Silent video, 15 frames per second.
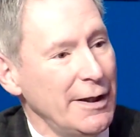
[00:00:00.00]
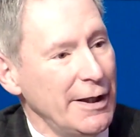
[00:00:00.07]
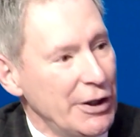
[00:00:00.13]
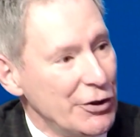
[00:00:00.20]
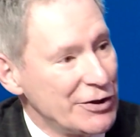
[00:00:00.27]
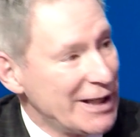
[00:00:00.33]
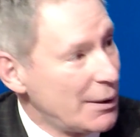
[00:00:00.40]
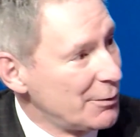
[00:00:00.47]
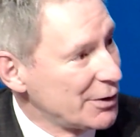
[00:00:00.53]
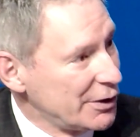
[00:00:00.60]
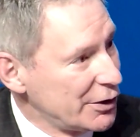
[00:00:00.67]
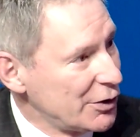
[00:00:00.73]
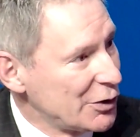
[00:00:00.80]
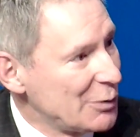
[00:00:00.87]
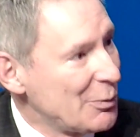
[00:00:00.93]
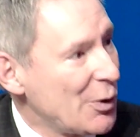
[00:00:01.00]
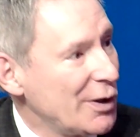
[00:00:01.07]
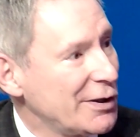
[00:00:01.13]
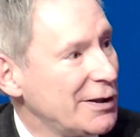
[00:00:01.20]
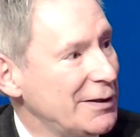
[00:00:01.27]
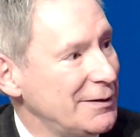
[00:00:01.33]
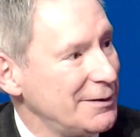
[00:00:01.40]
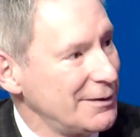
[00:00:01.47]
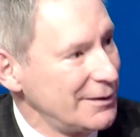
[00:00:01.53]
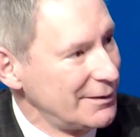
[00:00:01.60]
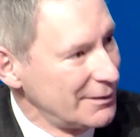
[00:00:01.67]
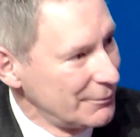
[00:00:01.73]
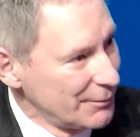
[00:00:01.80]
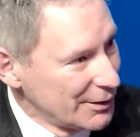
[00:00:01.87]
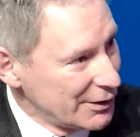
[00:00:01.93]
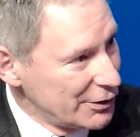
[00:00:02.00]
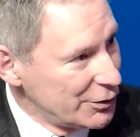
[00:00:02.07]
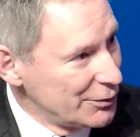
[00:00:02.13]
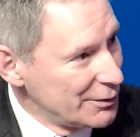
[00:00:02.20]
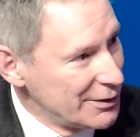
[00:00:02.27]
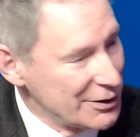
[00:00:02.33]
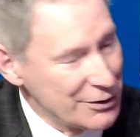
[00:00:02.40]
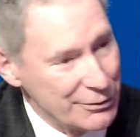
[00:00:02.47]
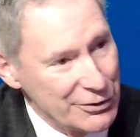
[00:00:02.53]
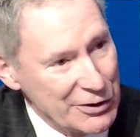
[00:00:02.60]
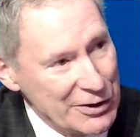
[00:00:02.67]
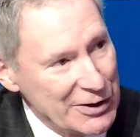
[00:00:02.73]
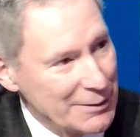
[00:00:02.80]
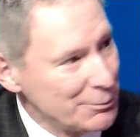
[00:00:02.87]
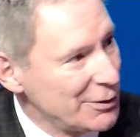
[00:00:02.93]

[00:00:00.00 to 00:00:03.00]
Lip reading: here's how we're going to go to market, we're going to do this strategic